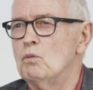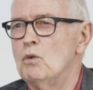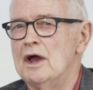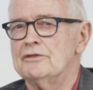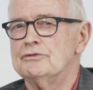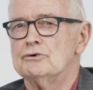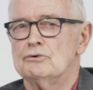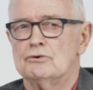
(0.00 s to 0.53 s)

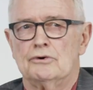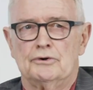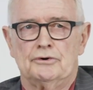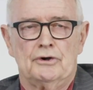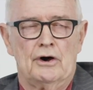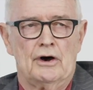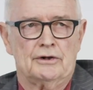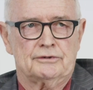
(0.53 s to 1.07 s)
whether or
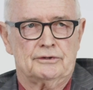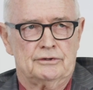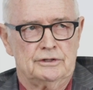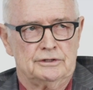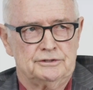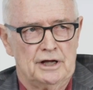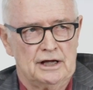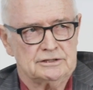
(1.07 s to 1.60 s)
not the
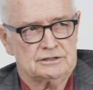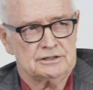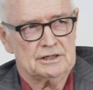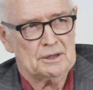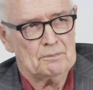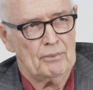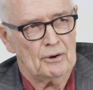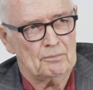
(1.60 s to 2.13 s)

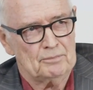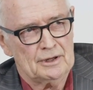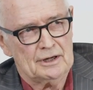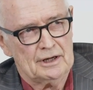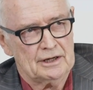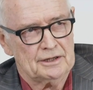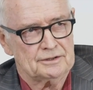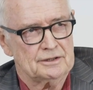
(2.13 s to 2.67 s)
densely
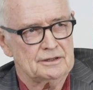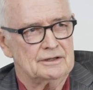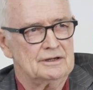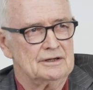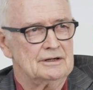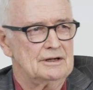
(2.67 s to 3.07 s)
populated,